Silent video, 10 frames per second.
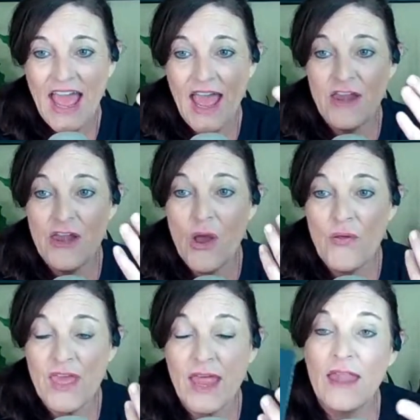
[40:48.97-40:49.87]
and know
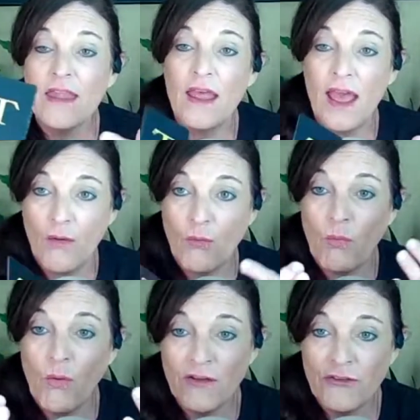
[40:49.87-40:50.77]
that
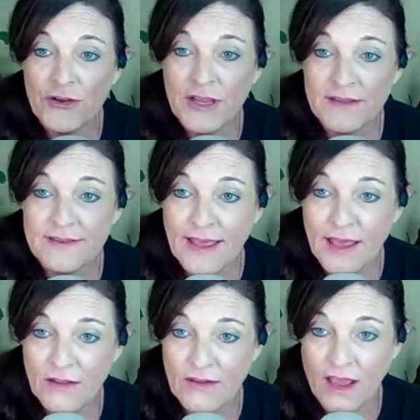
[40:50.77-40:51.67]
once you get
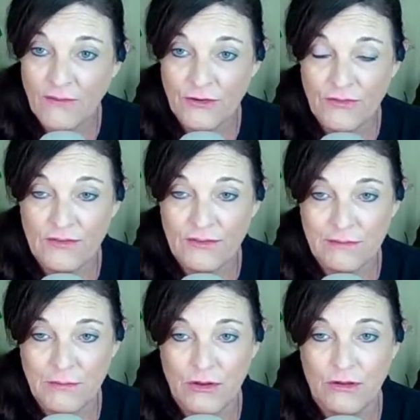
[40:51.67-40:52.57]
settled after this
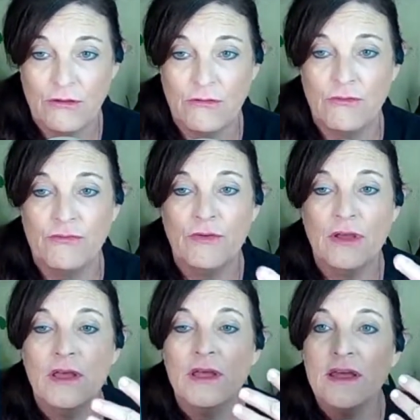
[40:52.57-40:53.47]
move
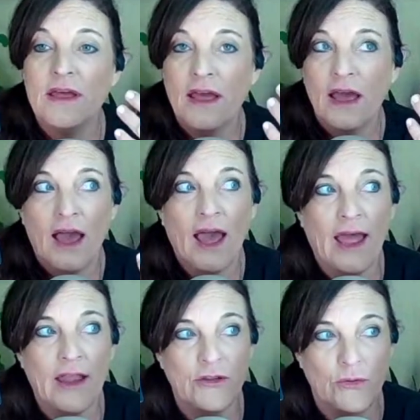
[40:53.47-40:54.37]

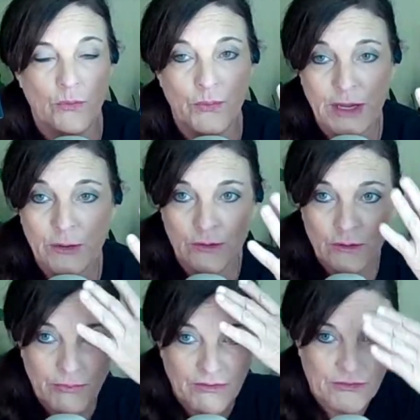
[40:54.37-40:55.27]
and you
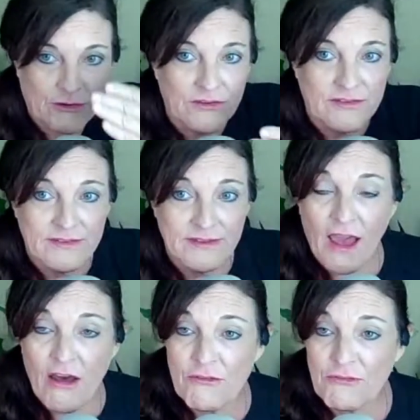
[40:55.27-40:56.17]
regroup with
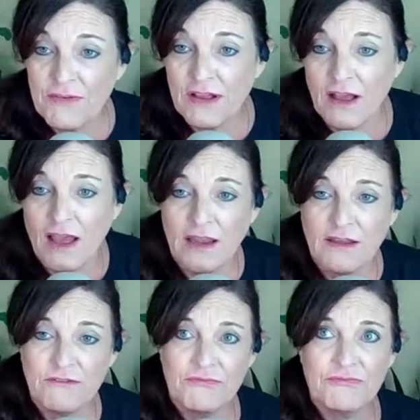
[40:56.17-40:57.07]
yourself and kind
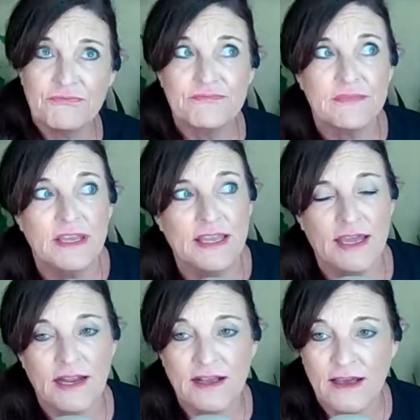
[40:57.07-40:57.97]
of
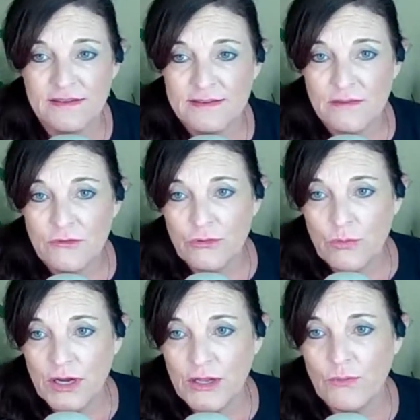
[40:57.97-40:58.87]
get accustomed to
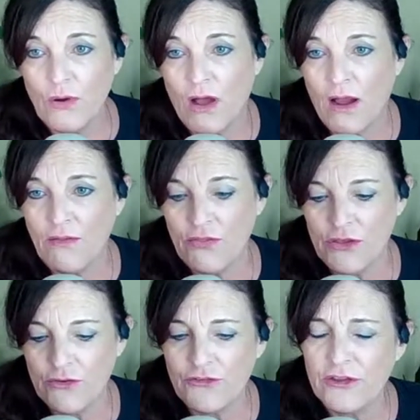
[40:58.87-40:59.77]
where you are,
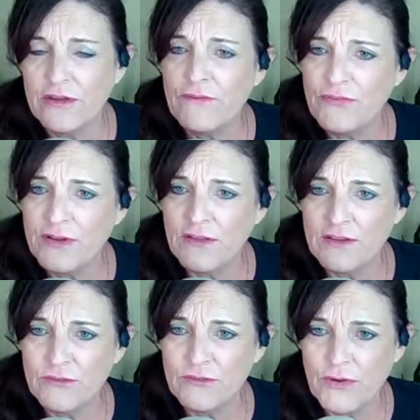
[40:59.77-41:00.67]
you should feel
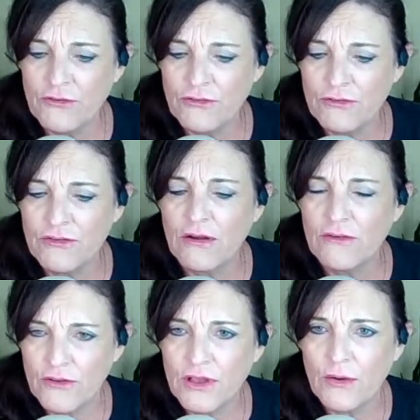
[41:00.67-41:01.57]
this pressure start
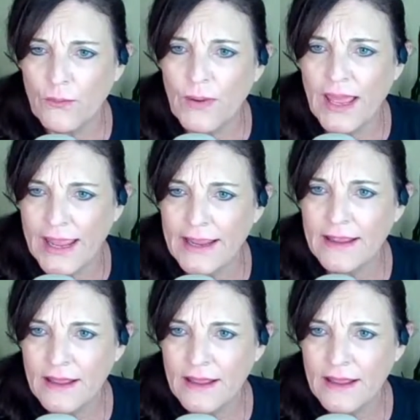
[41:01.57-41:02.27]
to go away.